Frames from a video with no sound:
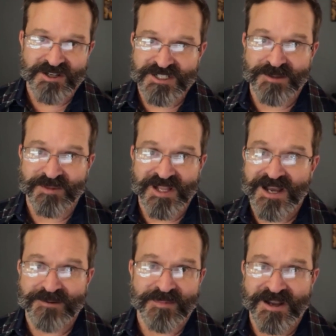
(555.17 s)
them a lot
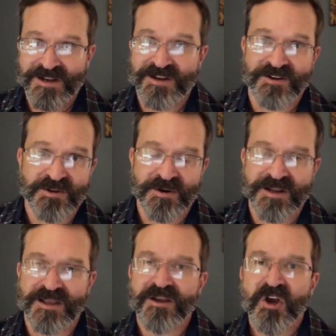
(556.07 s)
of money. You're doing
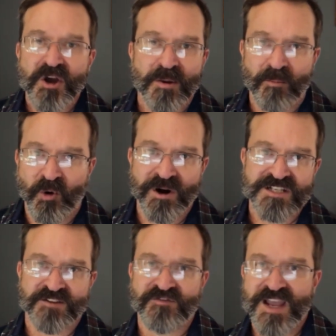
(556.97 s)
it more as
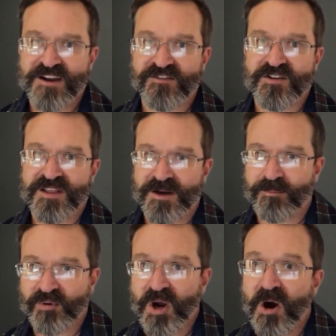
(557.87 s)
a favor than a
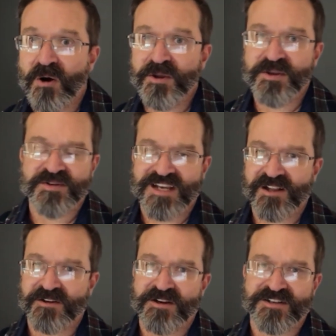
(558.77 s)
pro. You tell
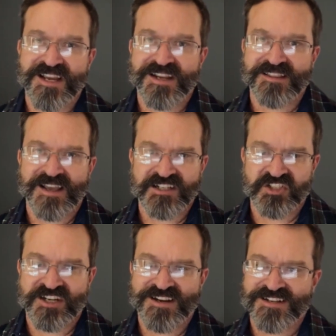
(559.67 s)
her you're taking that
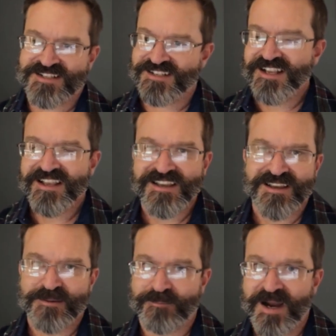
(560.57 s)
chance.
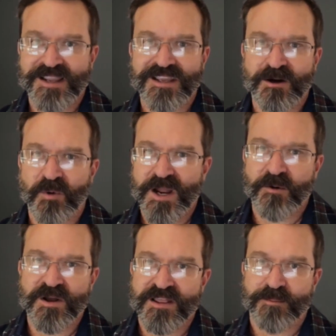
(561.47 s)
Might get away
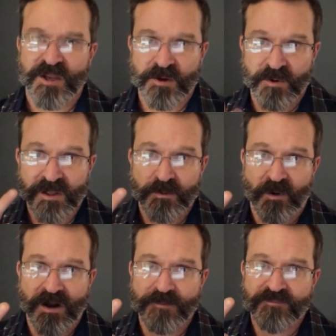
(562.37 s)
with it, but you really
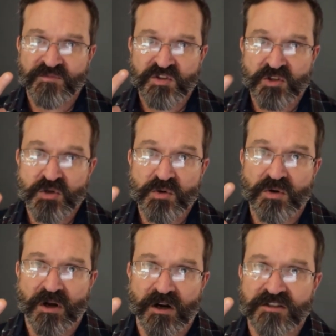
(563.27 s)
want 2
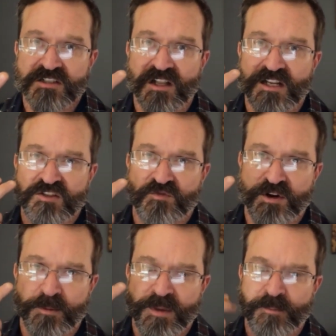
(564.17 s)
card slots for
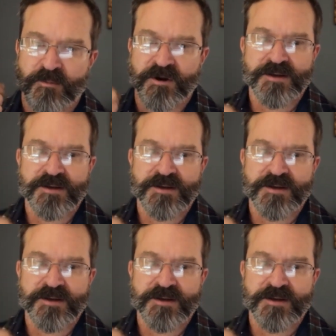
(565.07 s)
your memory.